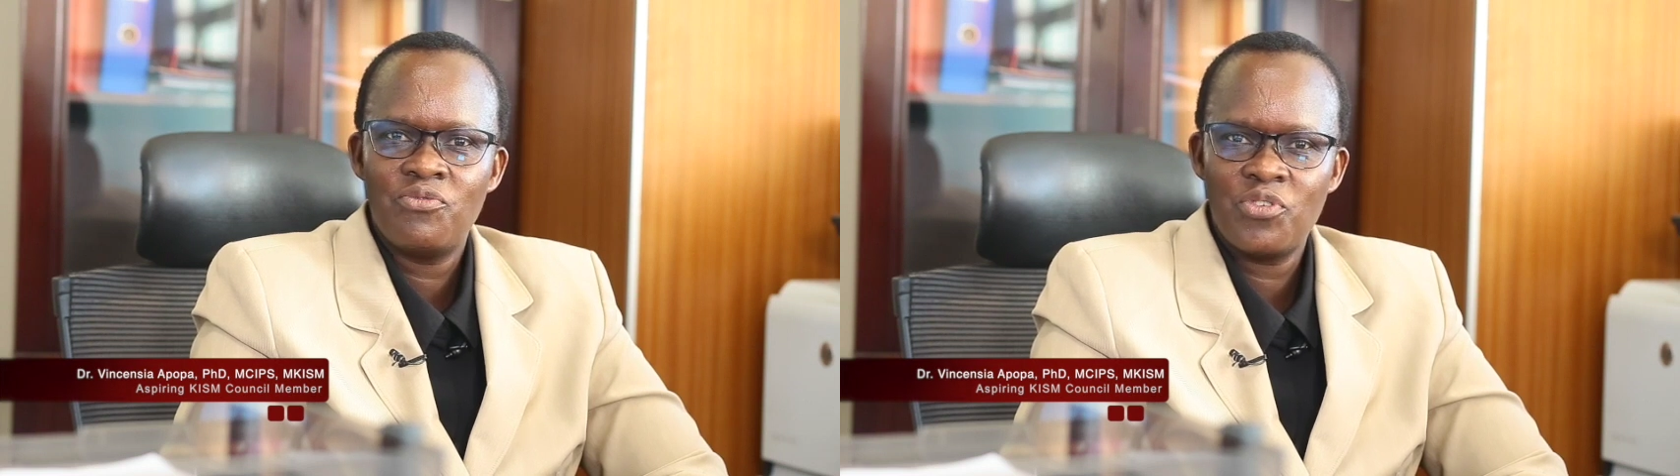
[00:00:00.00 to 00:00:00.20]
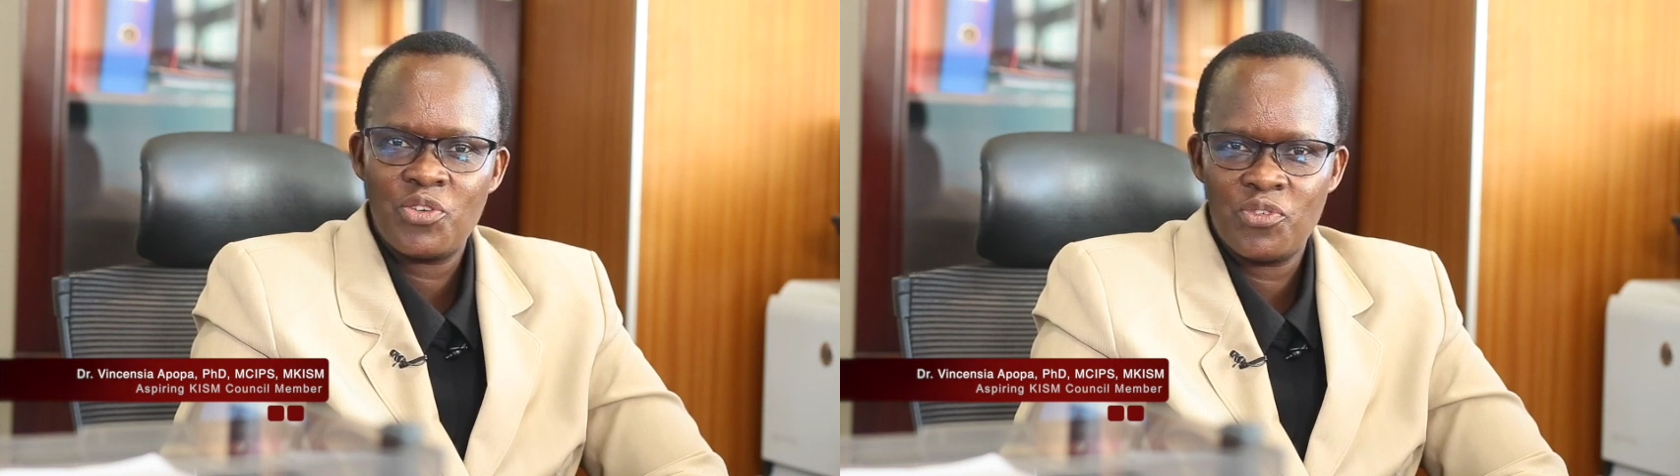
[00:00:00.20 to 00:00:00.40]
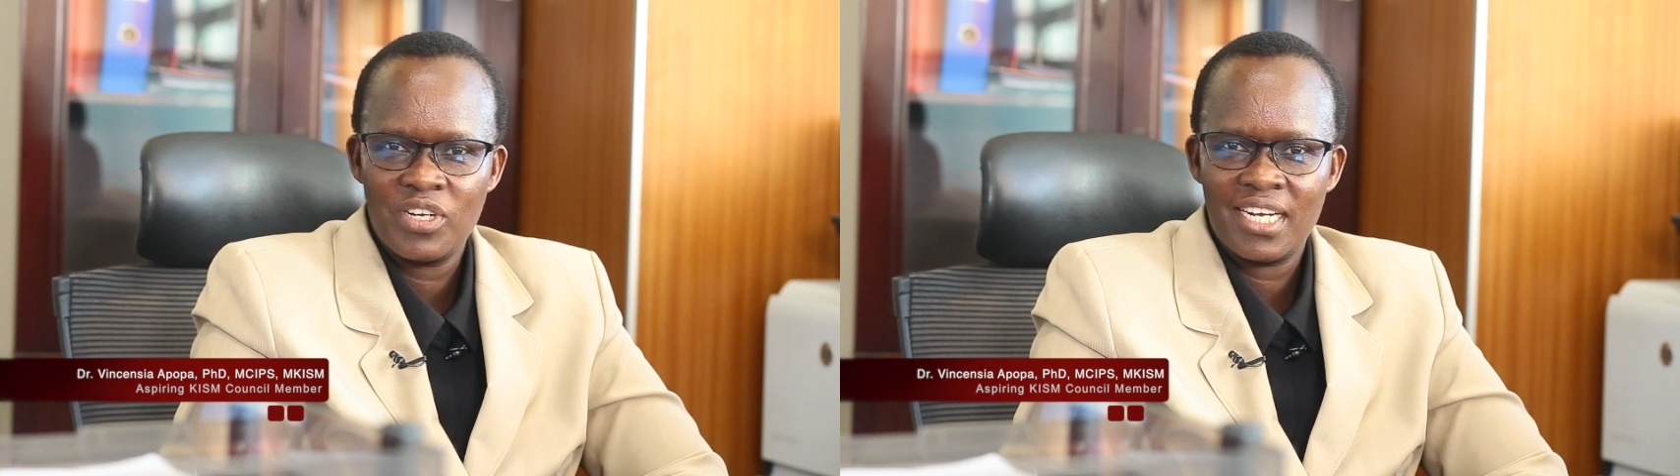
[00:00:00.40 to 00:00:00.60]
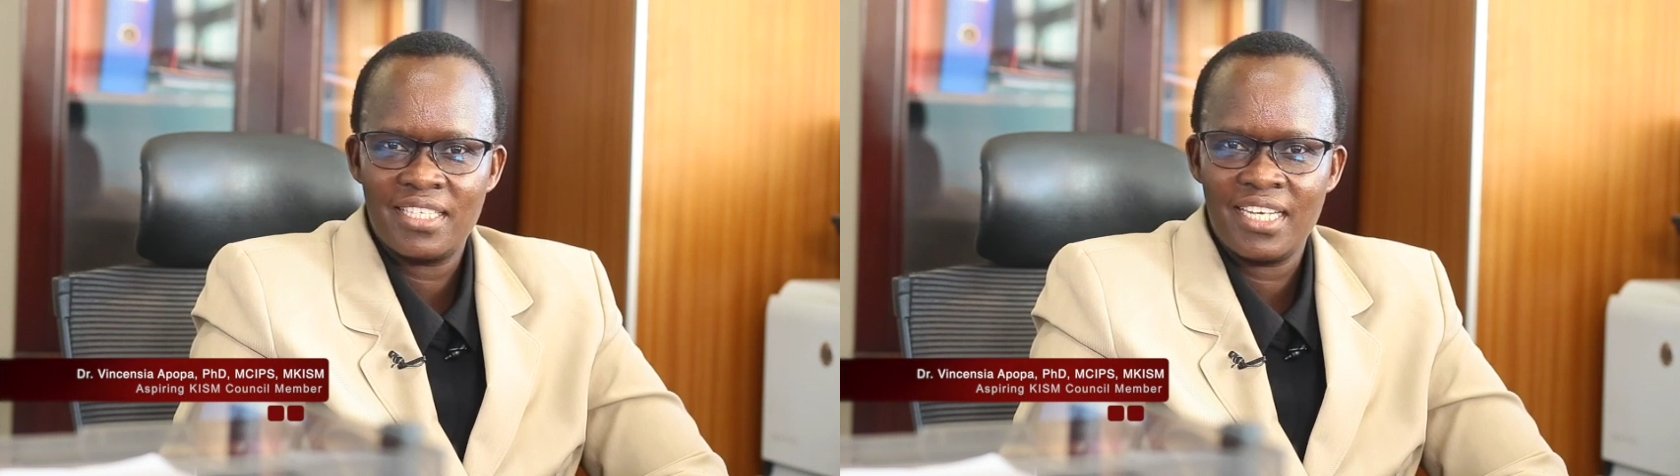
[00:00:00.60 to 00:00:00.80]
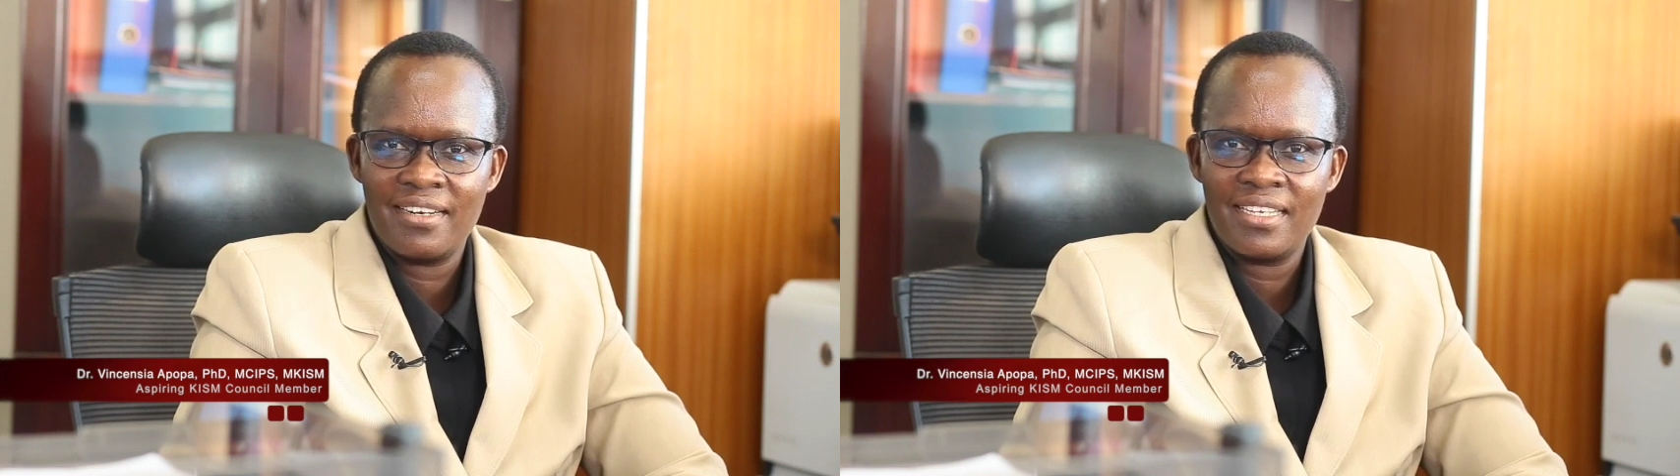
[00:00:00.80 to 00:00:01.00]
vote for
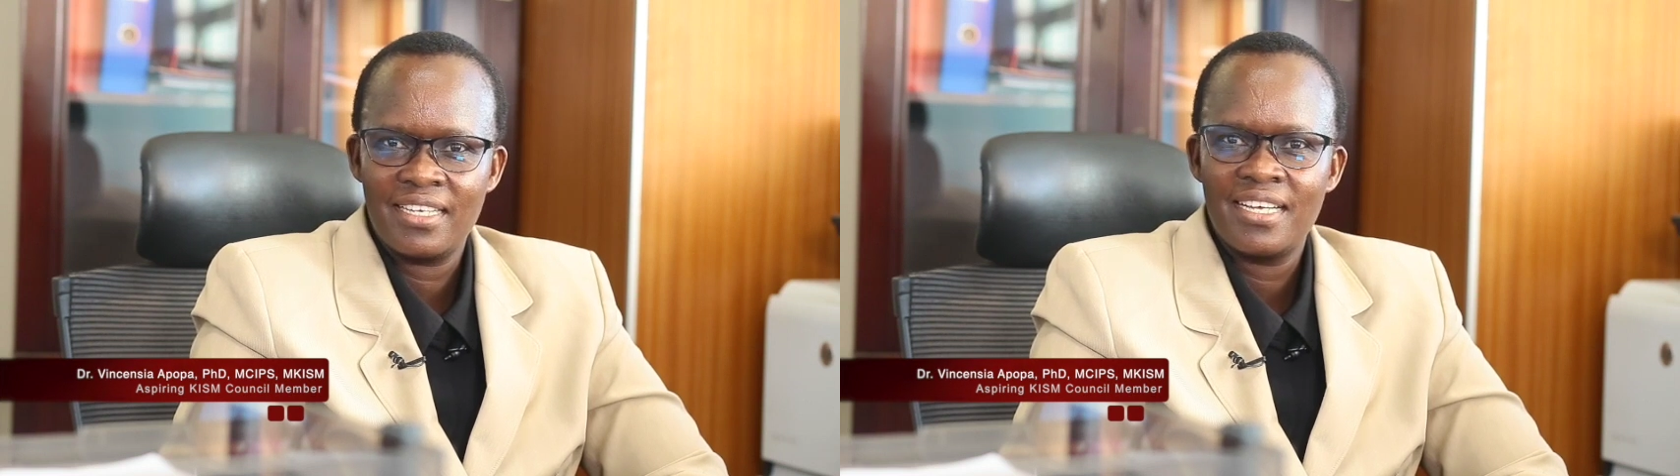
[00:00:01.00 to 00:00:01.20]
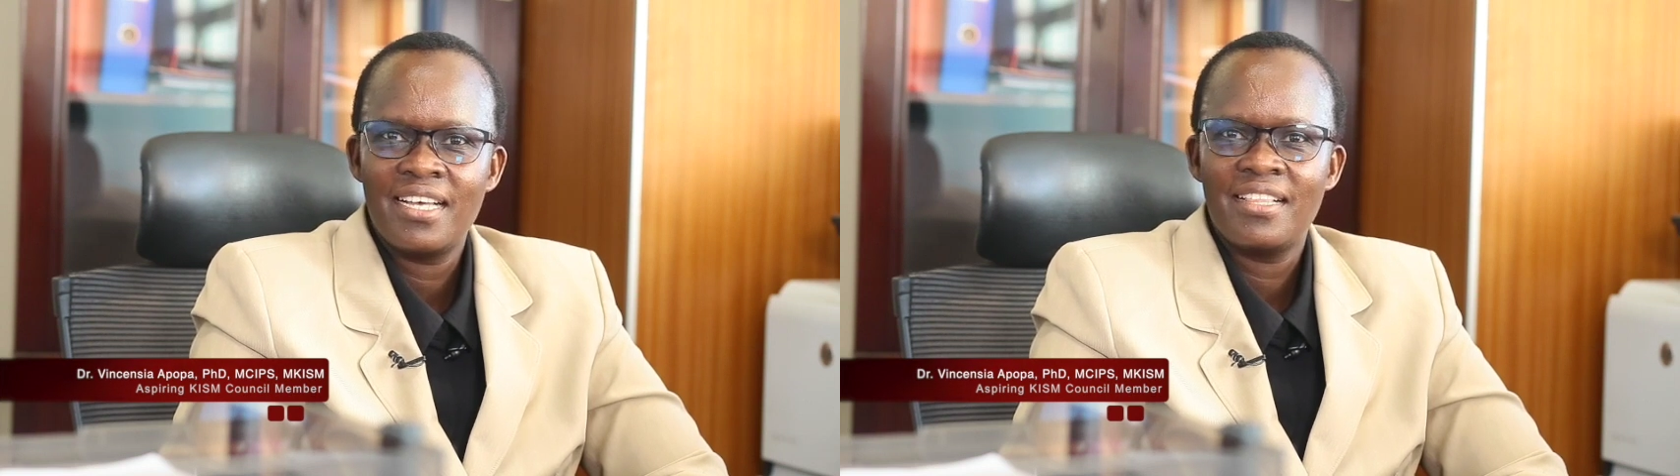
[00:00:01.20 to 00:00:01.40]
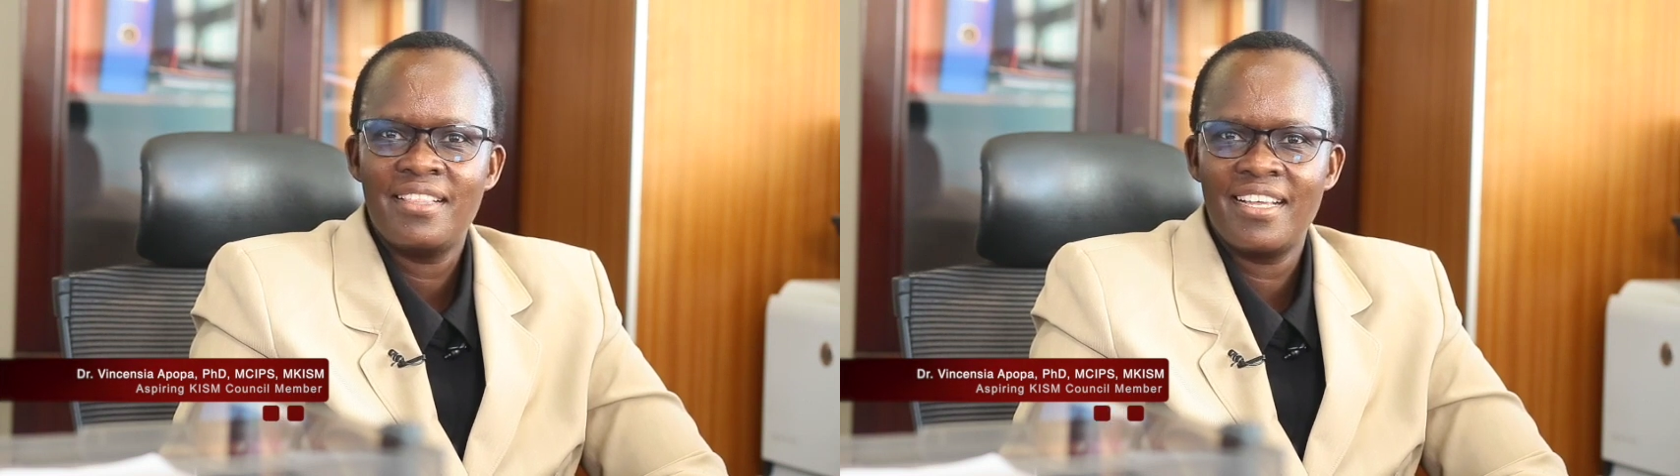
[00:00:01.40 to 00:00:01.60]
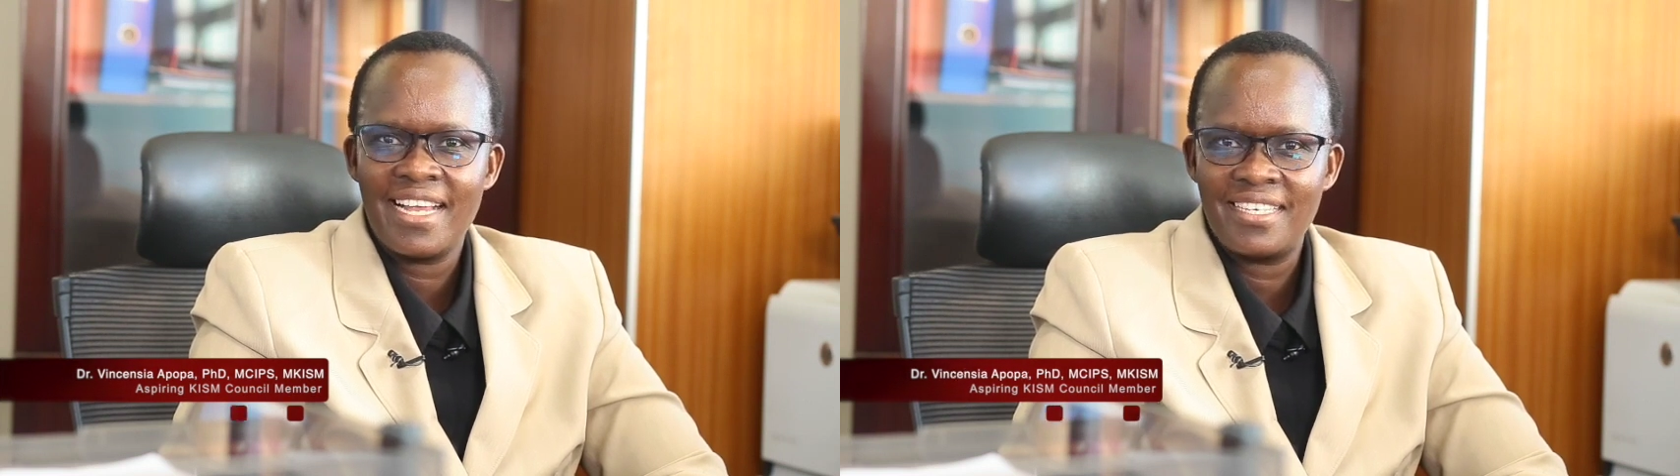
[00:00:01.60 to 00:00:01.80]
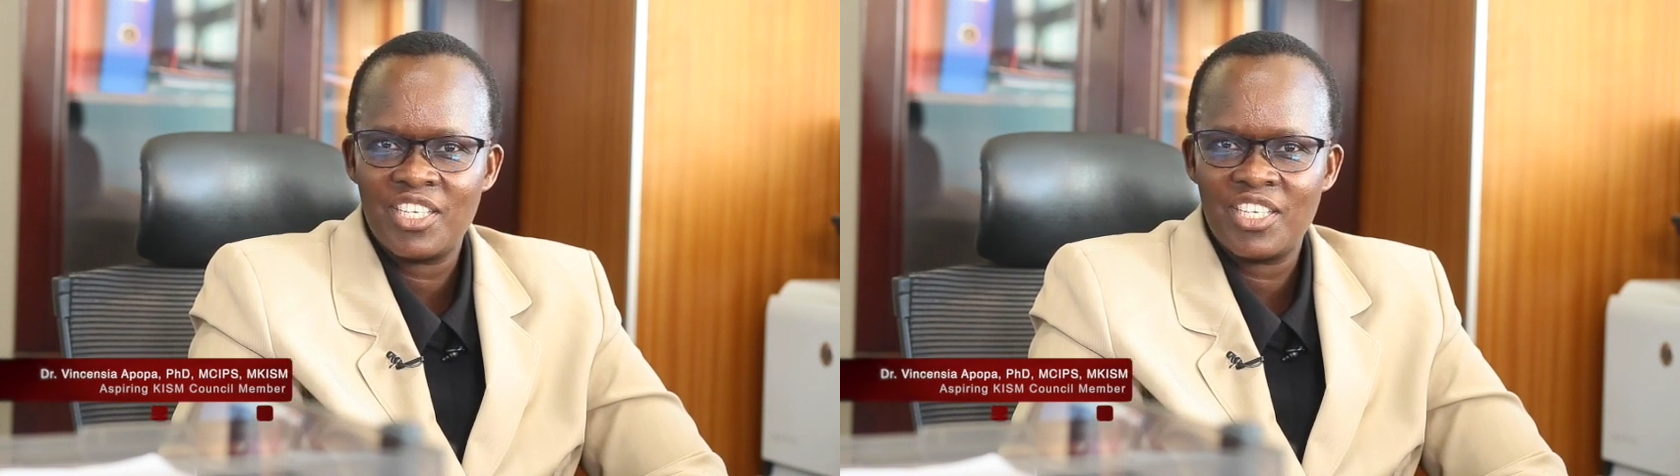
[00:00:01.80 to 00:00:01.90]
Daktari. The right